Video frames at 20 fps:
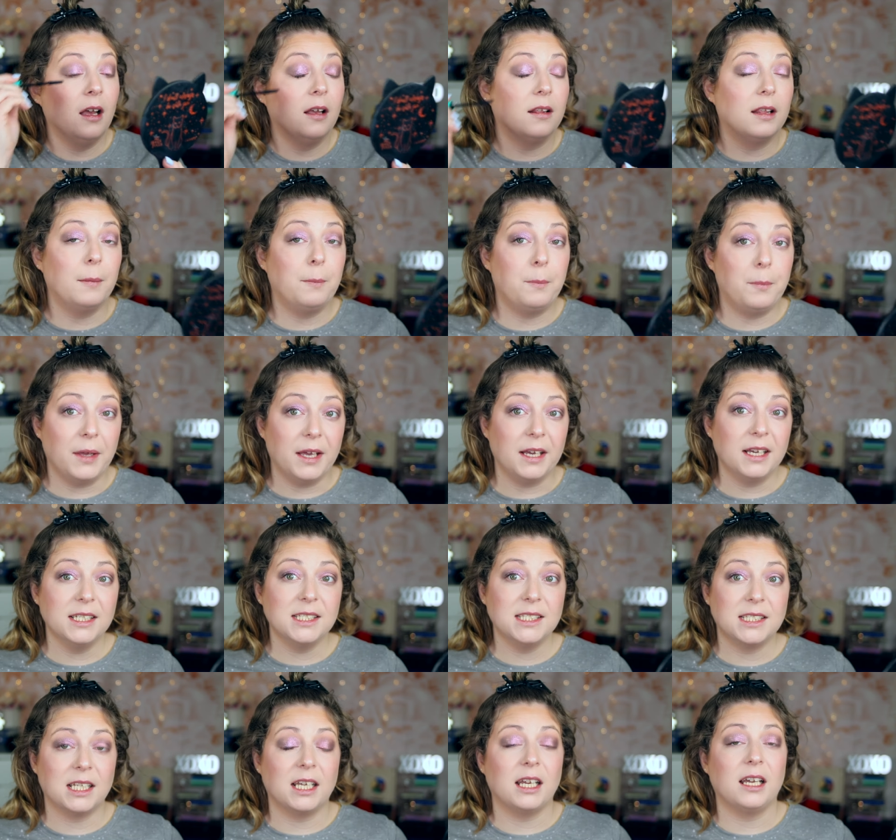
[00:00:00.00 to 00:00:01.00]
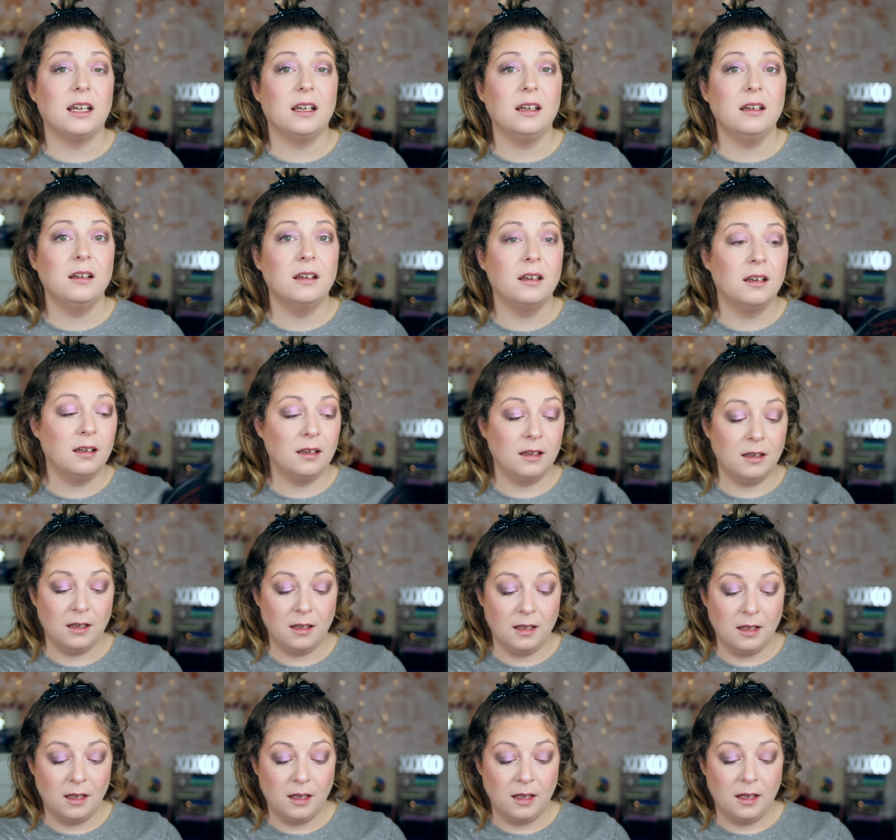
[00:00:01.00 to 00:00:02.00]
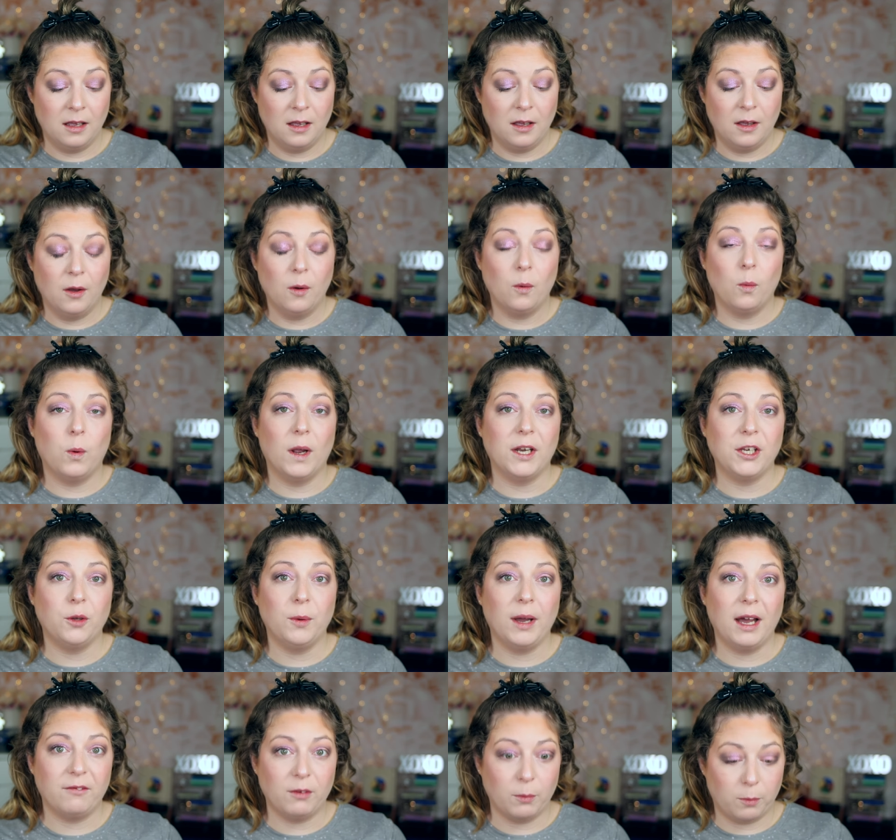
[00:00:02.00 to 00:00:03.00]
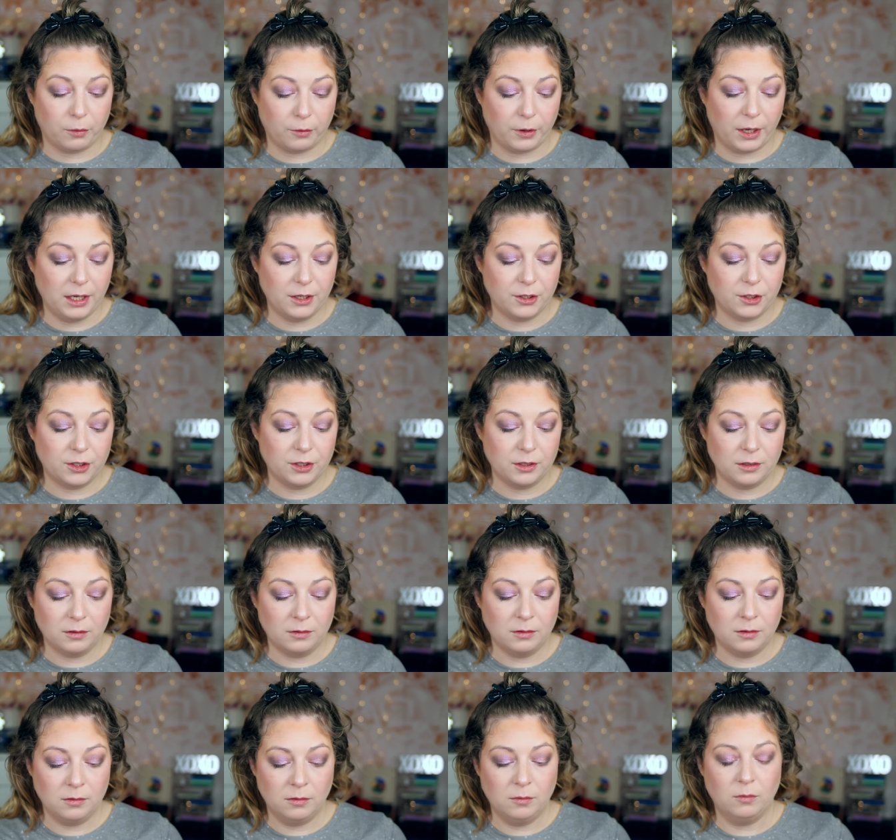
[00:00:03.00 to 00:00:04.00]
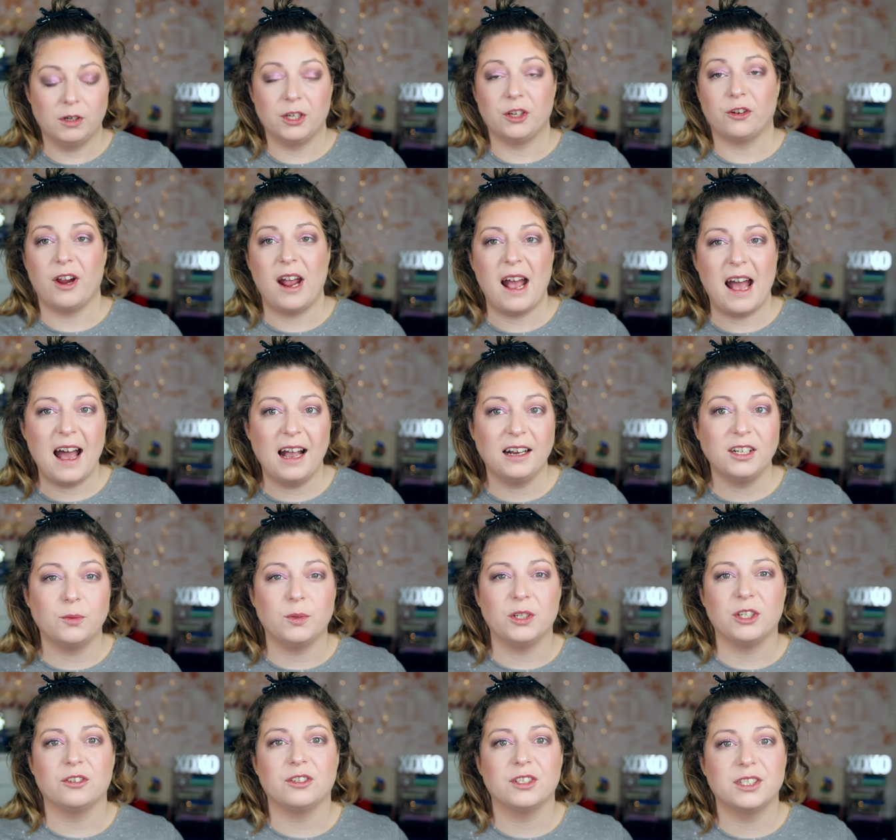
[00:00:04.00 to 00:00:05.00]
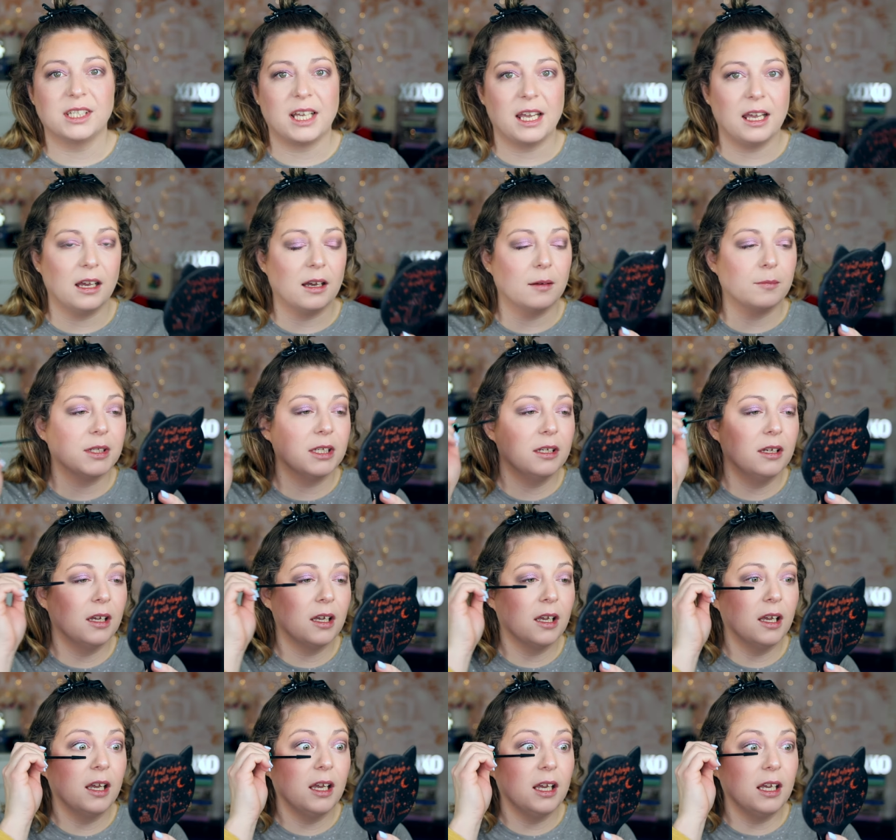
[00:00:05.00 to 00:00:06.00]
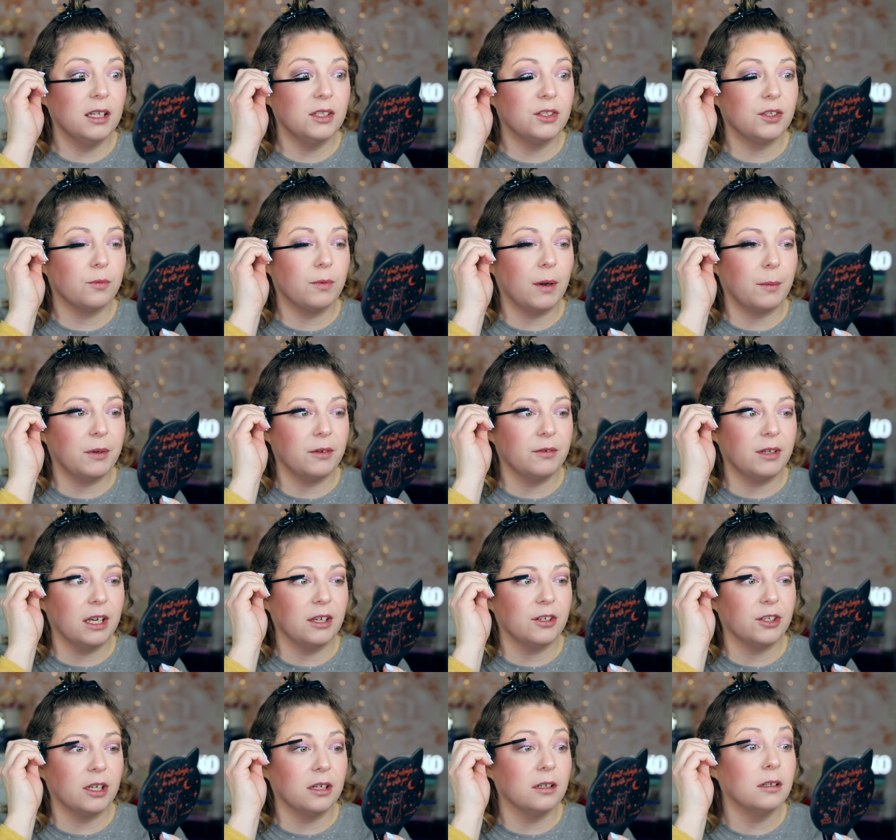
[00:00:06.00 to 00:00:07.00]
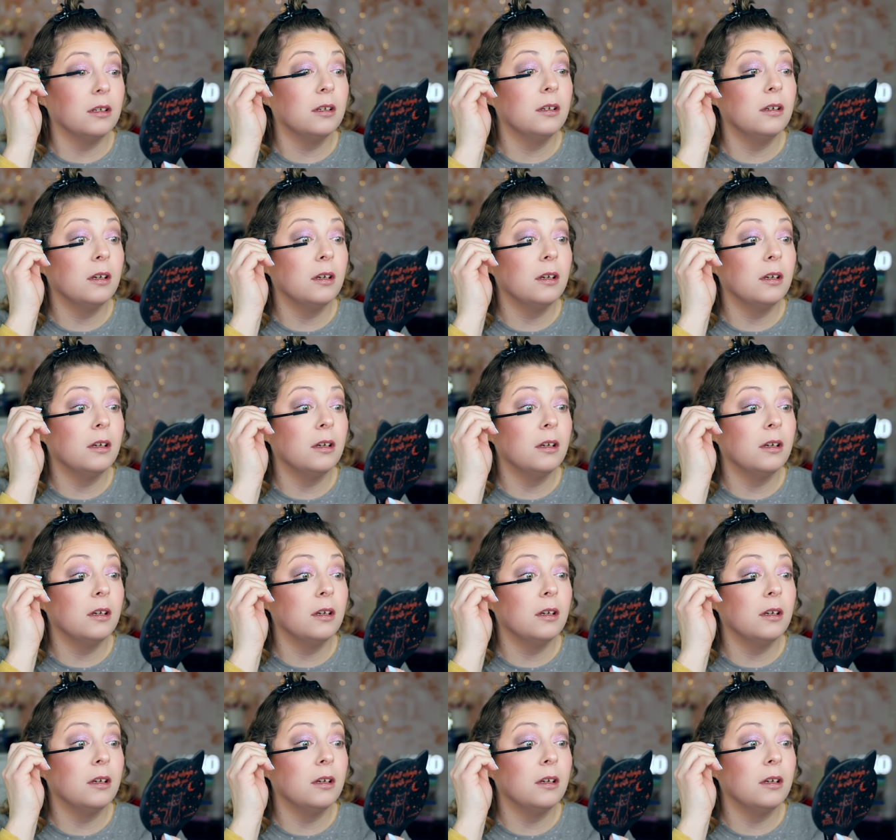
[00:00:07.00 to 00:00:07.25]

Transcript: the biggest thing when you have a breach, when you're hacked, when you're scammed, is your reputation.